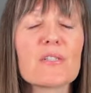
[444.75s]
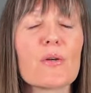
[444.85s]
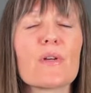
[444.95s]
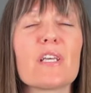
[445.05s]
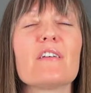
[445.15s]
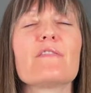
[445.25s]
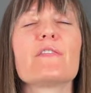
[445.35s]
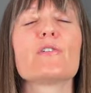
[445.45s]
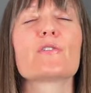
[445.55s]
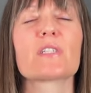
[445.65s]
So give
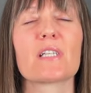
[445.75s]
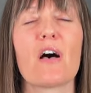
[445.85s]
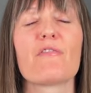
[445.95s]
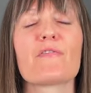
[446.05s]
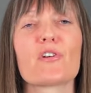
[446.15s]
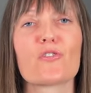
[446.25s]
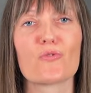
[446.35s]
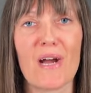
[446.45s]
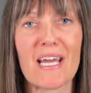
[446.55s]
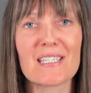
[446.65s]
yourself the
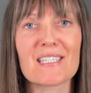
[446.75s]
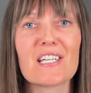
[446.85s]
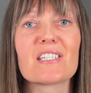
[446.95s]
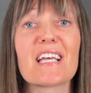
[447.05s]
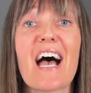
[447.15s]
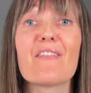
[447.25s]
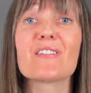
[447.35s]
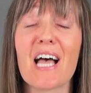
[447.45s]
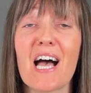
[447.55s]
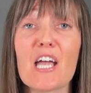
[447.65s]
grace to have
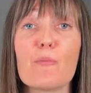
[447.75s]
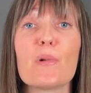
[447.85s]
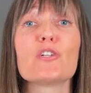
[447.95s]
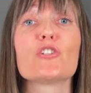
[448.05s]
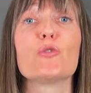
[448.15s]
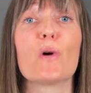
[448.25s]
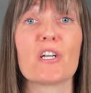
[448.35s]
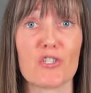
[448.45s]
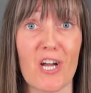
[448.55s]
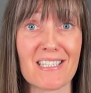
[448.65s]
time to
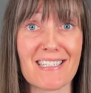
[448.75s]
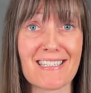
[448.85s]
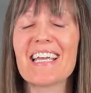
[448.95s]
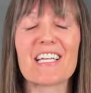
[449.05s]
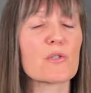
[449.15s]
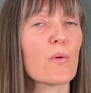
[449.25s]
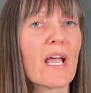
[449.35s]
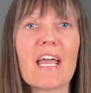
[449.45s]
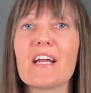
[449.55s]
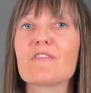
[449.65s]
adjust. It is
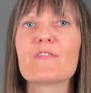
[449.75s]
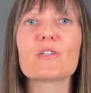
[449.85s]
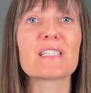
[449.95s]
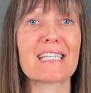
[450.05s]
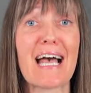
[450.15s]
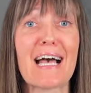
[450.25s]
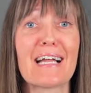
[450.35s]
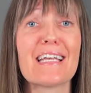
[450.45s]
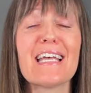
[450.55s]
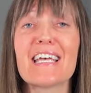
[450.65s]
okay to feel
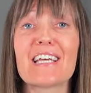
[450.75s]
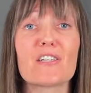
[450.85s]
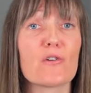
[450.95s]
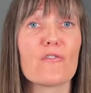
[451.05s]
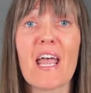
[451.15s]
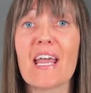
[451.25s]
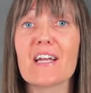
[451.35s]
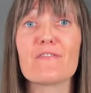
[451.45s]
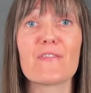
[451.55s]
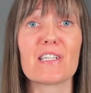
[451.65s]
sad. It is okay
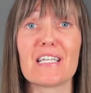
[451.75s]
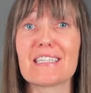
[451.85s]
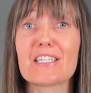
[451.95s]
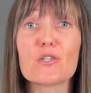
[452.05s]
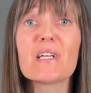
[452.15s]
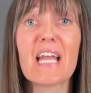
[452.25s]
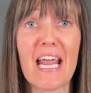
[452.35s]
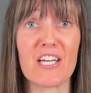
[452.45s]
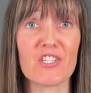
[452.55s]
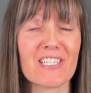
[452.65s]
to feel a little bit
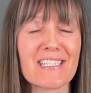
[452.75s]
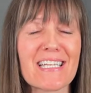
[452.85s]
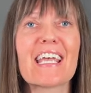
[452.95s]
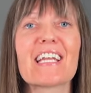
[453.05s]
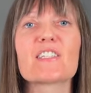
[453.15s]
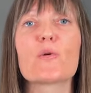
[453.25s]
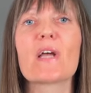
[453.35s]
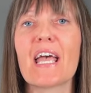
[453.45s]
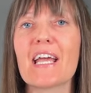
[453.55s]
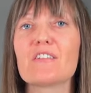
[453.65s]
anxious. It is
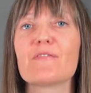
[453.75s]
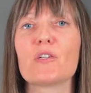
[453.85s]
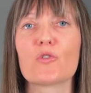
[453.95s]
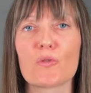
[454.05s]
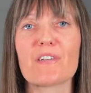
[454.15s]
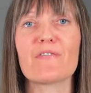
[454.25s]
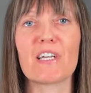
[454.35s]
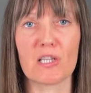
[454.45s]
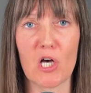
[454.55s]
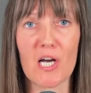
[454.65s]
okay to feel grief
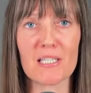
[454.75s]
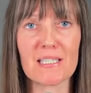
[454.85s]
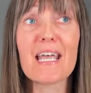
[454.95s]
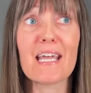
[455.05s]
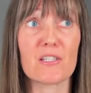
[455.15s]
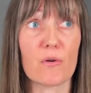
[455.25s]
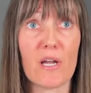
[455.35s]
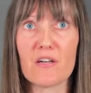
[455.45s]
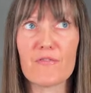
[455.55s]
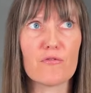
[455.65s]
and loss. It's
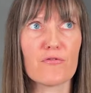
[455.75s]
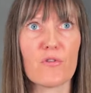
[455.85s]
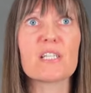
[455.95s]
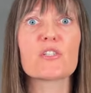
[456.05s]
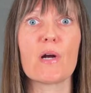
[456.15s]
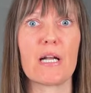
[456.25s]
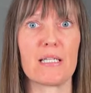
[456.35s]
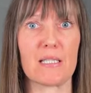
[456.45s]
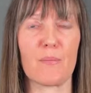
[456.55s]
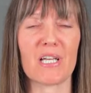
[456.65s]
okay to feel frustrated
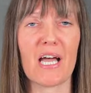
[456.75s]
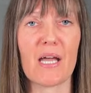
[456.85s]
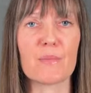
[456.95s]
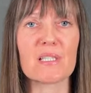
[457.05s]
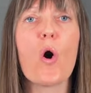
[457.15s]
sometimes.